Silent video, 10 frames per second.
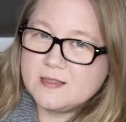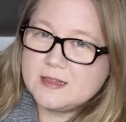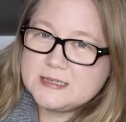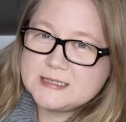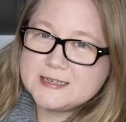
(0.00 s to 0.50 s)

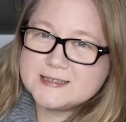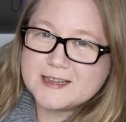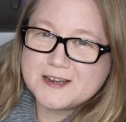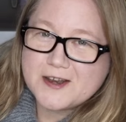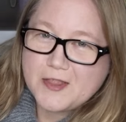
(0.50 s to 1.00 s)
This is
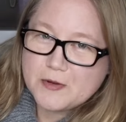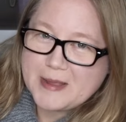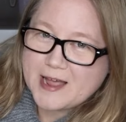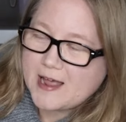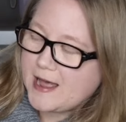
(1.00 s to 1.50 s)
another
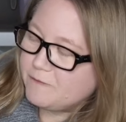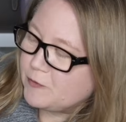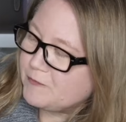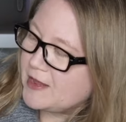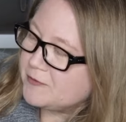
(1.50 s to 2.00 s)
bag I have
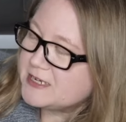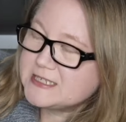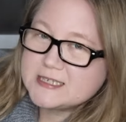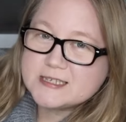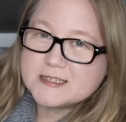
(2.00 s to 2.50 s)
from Henry's.
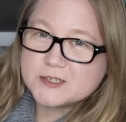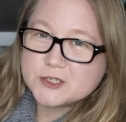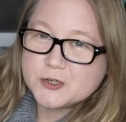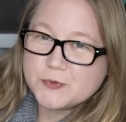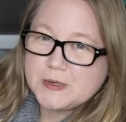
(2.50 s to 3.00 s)
This is the
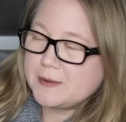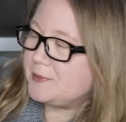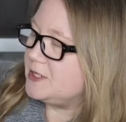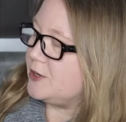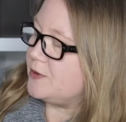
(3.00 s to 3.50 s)

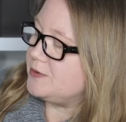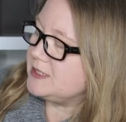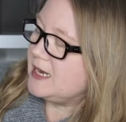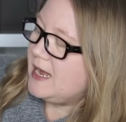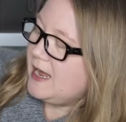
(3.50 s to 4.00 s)
Tulip
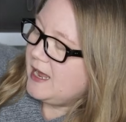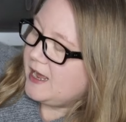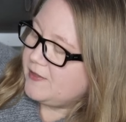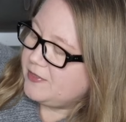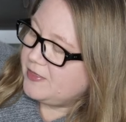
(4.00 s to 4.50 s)
Tote.
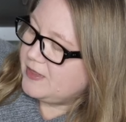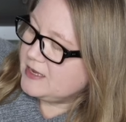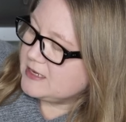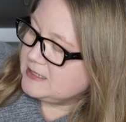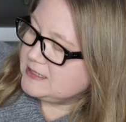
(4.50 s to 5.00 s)
And
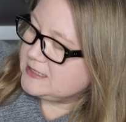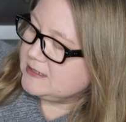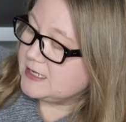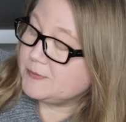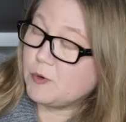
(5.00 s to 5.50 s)

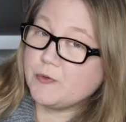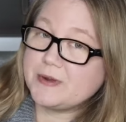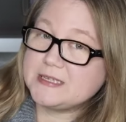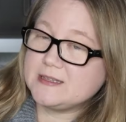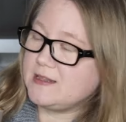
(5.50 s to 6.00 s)
this is more
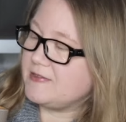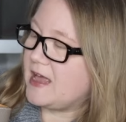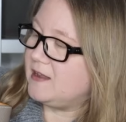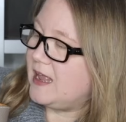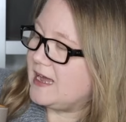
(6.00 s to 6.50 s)
recent than
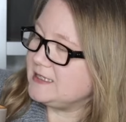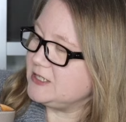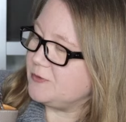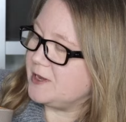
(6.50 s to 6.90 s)
that last